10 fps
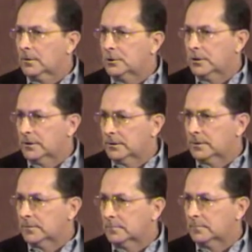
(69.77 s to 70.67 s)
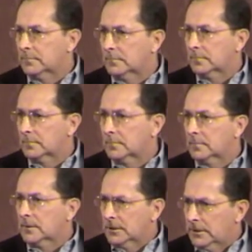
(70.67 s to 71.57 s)
shoulds,
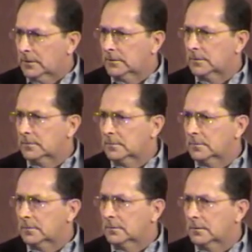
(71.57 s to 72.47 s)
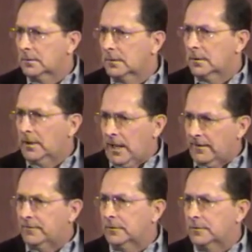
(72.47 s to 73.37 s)
guilt,
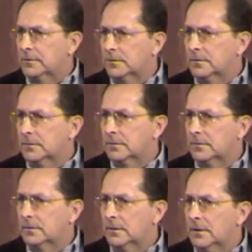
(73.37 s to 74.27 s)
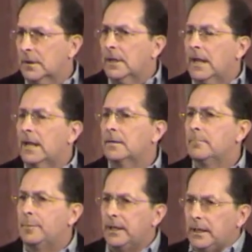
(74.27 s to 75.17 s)
have to's,
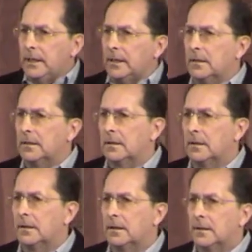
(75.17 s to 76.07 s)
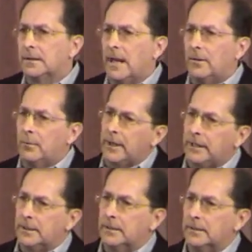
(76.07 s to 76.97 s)
and be that
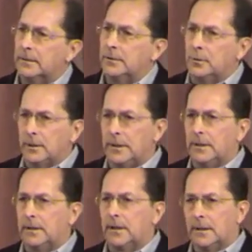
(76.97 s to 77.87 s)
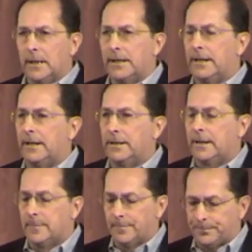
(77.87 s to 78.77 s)
radiant, unique light I
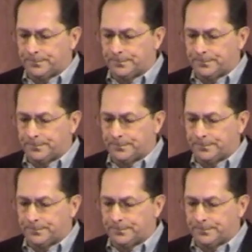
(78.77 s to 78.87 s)
am.